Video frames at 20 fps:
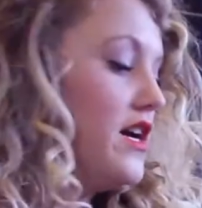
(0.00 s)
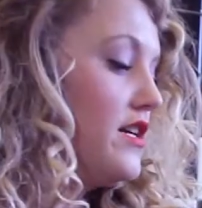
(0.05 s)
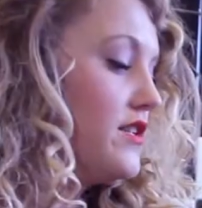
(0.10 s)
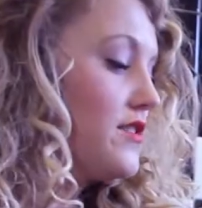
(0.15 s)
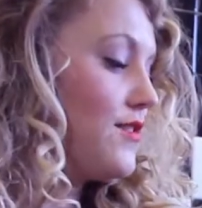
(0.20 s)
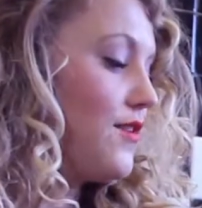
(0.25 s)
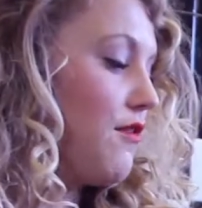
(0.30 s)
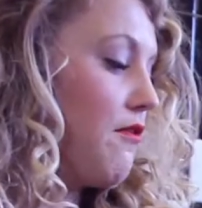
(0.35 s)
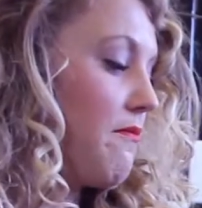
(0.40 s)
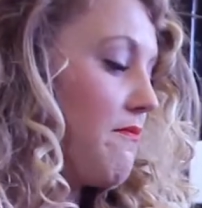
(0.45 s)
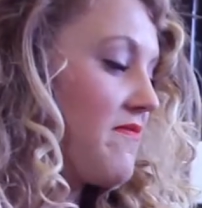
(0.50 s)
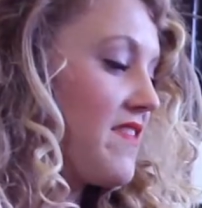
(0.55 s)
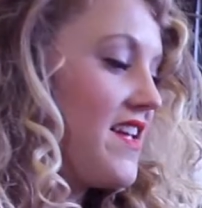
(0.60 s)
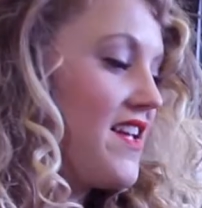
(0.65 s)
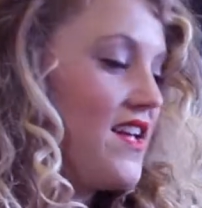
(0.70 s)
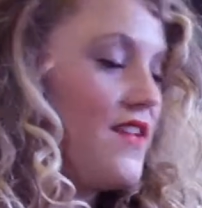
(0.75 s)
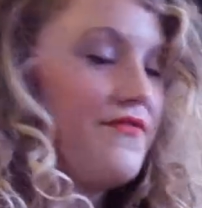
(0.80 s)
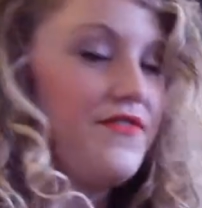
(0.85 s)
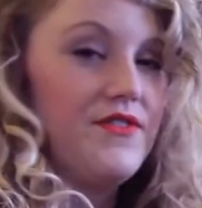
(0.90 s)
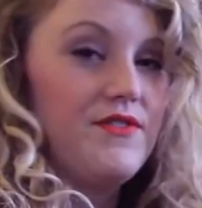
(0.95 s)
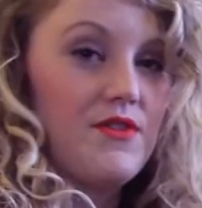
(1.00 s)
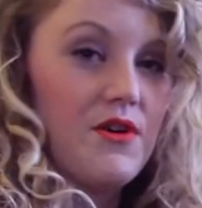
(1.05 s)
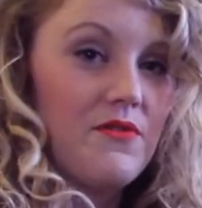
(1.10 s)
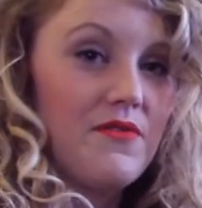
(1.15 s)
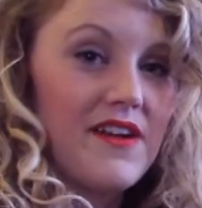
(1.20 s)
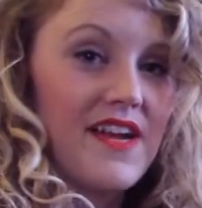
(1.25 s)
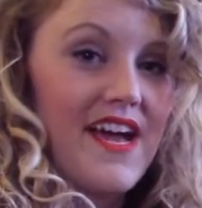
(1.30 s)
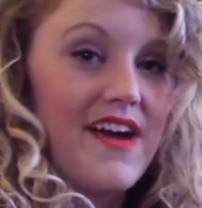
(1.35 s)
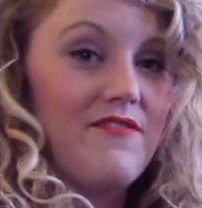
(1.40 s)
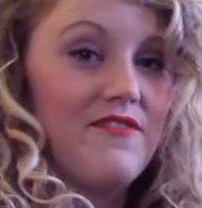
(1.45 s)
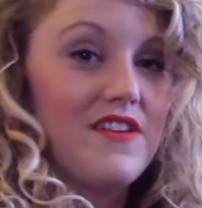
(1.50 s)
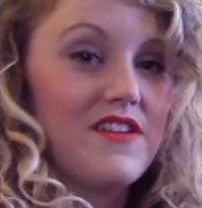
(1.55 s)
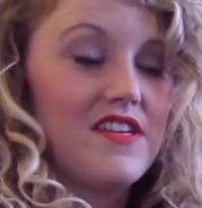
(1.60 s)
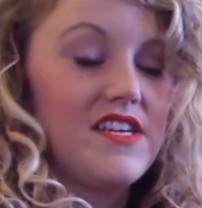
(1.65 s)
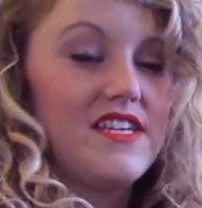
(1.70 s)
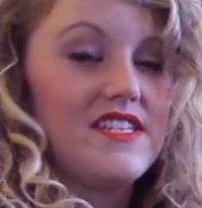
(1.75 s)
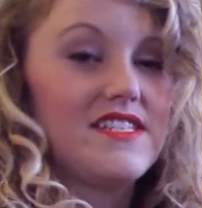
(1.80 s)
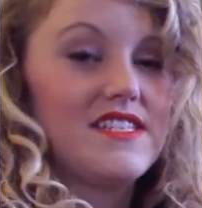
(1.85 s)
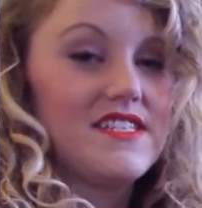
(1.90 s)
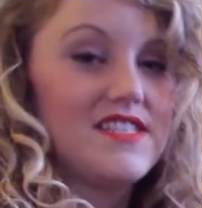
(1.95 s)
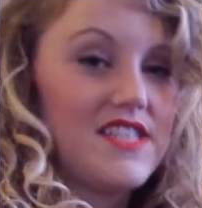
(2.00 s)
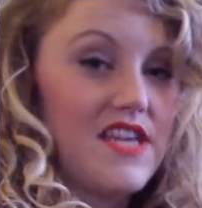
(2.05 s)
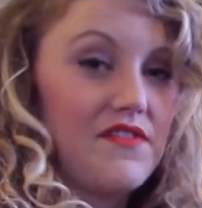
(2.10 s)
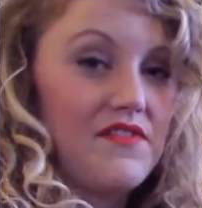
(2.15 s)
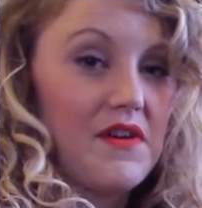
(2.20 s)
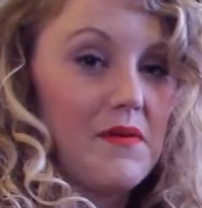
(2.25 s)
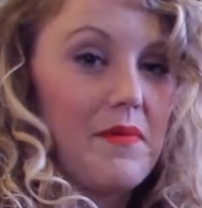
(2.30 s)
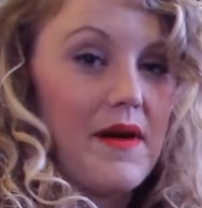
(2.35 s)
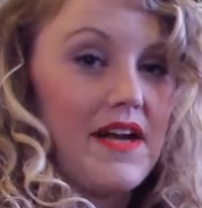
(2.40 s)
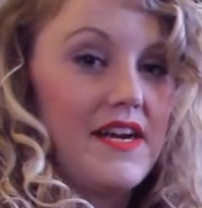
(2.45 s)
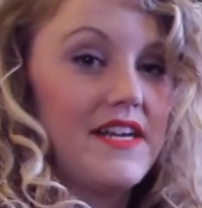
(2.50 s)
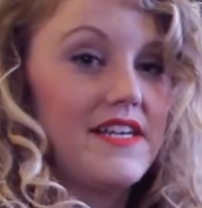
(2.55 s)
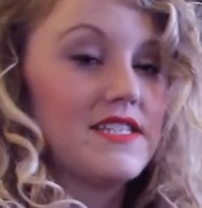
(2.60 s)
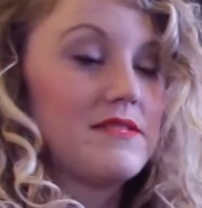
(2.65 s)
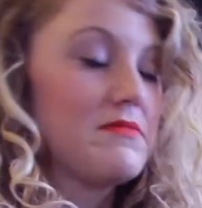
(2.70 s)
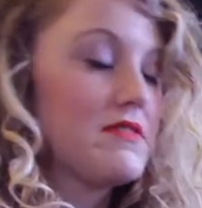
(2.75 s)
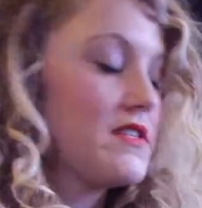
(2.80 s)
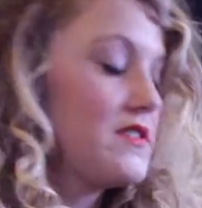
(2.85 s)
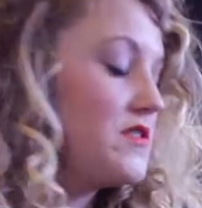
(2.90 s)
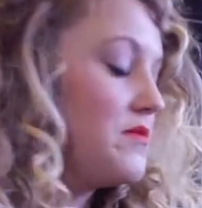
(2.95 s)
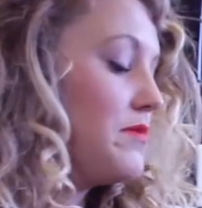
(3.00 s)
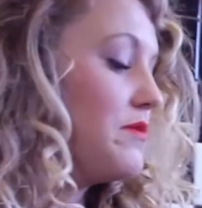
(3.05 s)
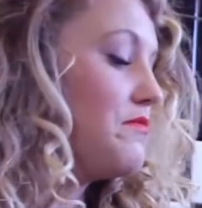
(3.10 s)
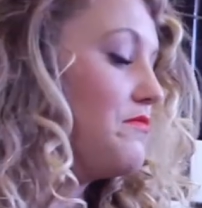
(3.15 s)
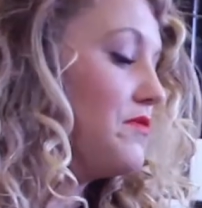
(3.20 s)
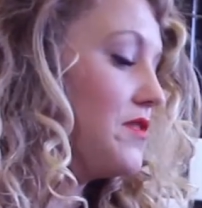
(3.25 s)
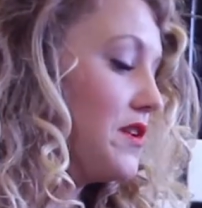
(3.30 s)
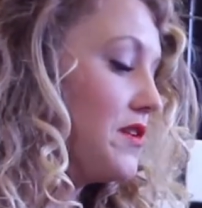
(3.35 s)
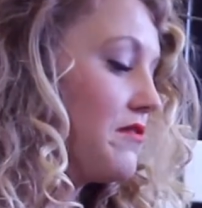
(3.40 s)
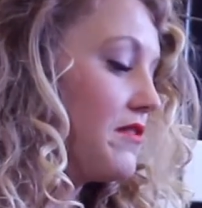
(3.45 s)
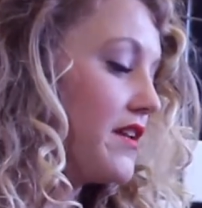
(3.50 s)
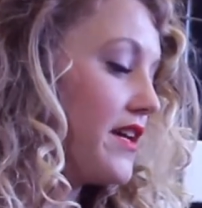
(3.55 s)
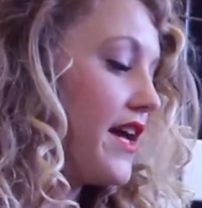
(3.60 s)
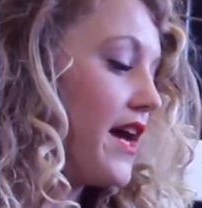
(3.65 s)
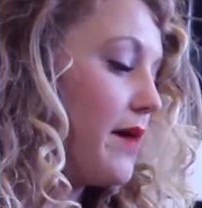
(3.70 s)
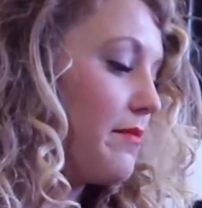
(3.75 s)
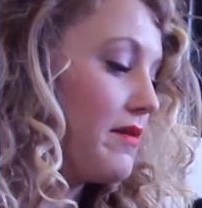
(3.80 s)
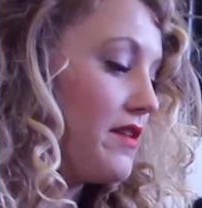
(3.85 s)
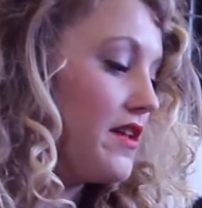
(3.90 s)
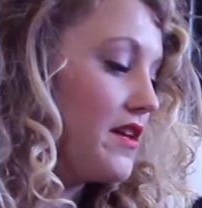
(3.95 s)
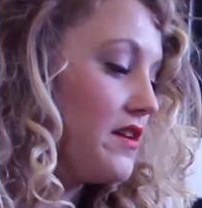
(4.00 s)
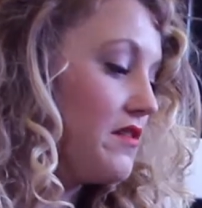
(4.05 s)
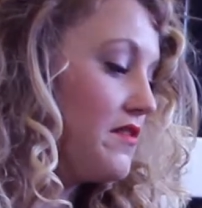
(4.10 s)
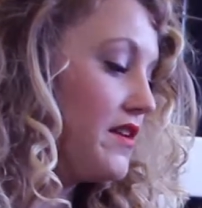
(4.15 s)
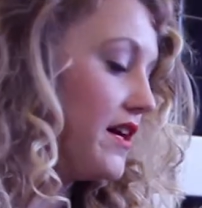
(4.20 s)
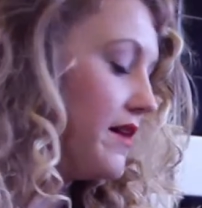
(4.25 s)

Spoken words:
So if you don't have one of these, save your pennies because you'll be really, really happy that you